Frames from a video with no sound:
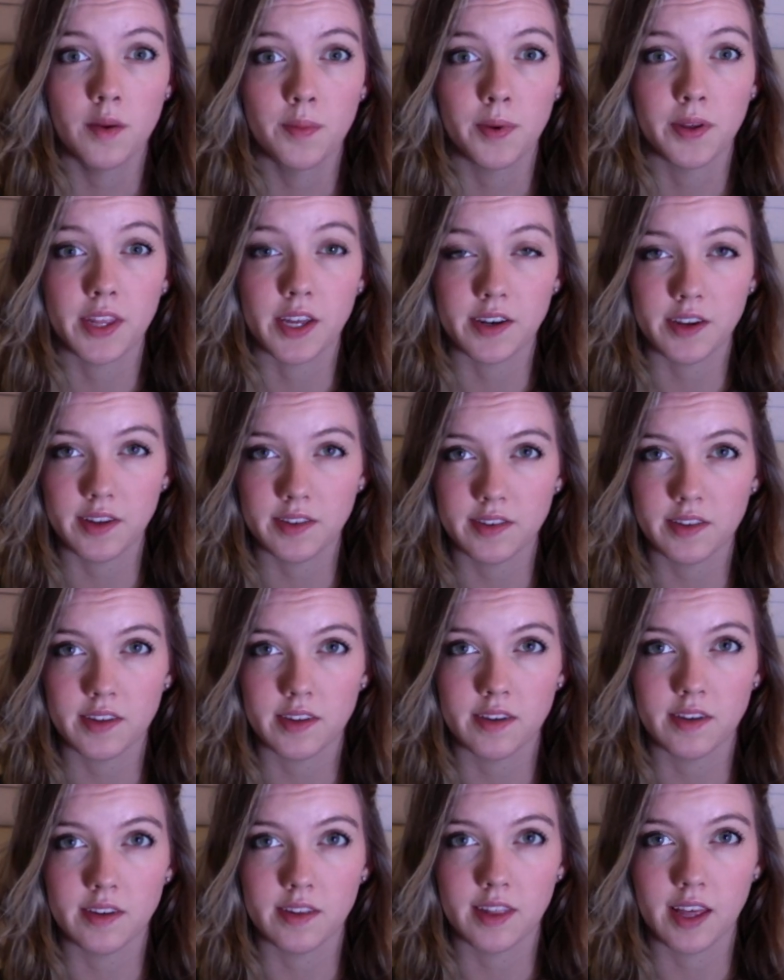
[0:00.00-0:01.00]
but
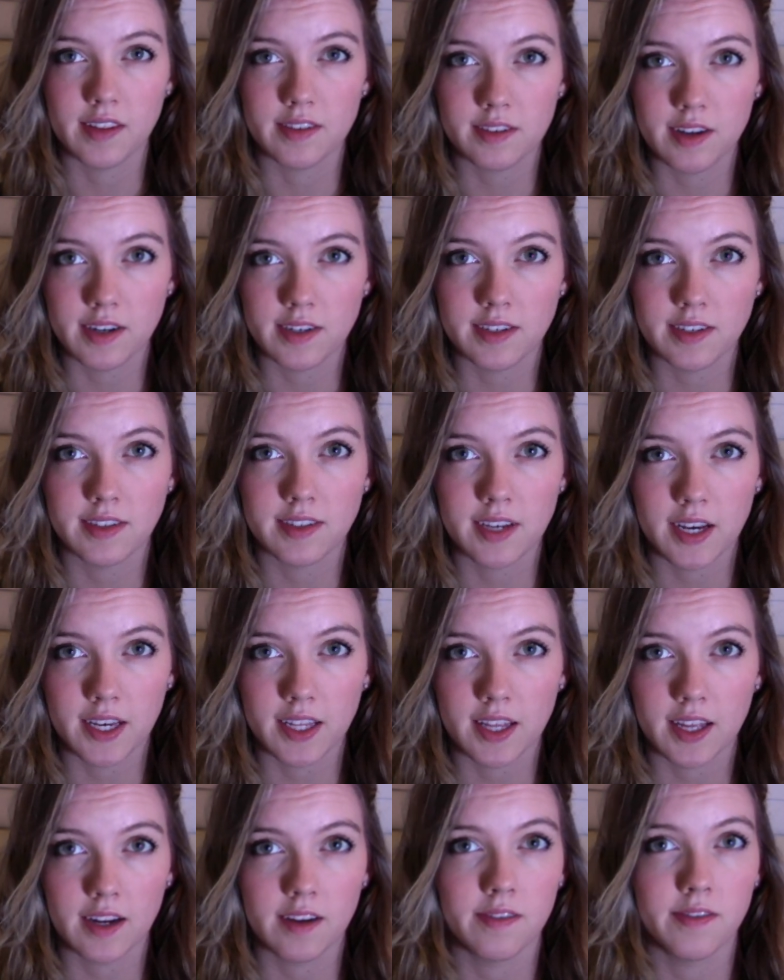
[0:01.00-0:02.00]
that's not to say
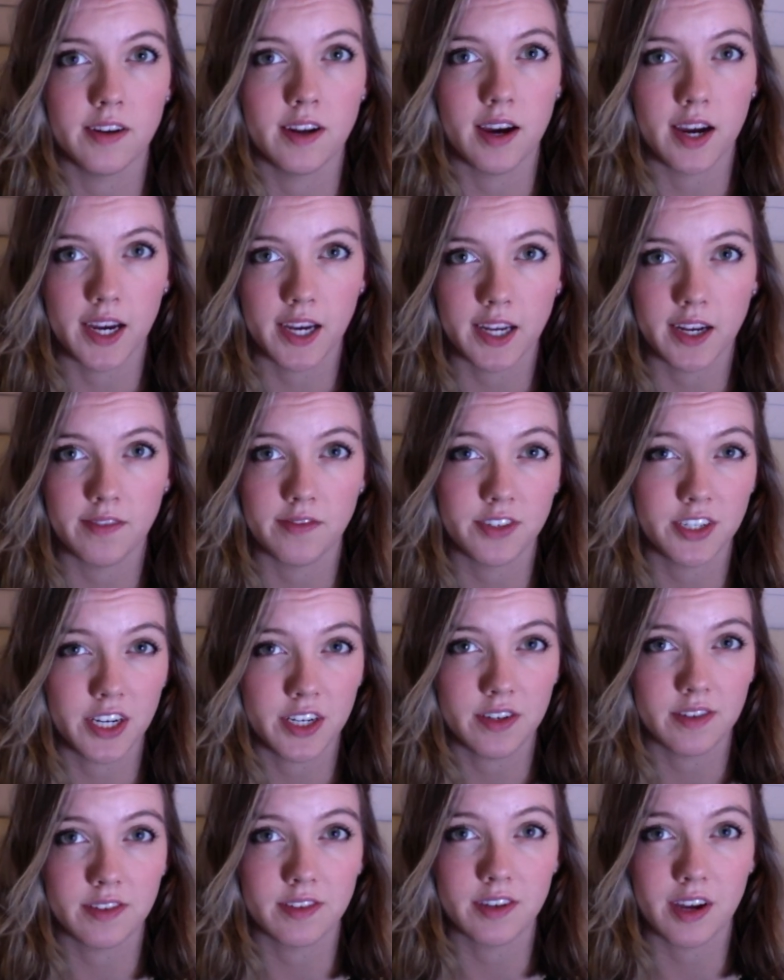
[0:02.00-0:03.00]
that if an INFJ
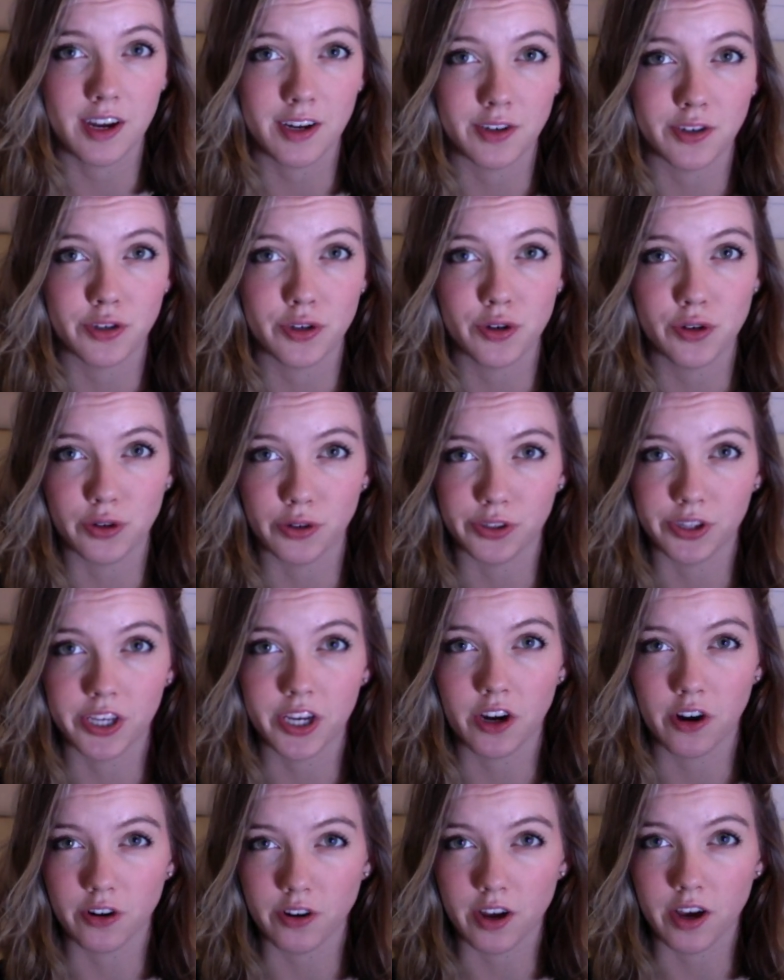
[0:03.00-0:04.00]
does not journal, they
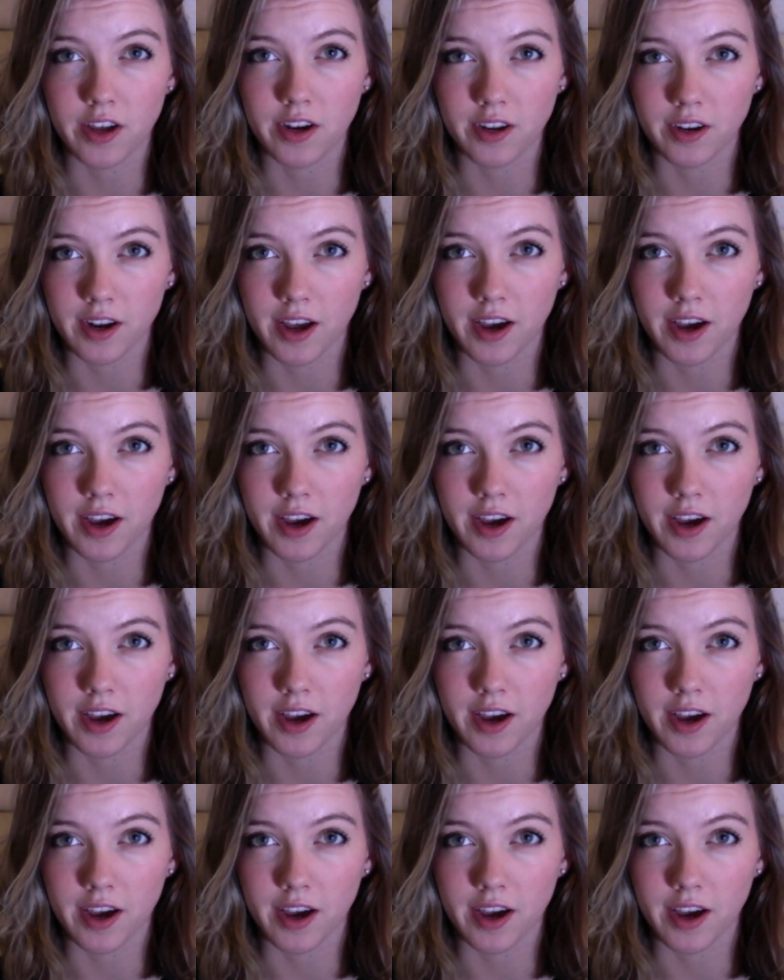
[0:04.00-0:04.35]
are not an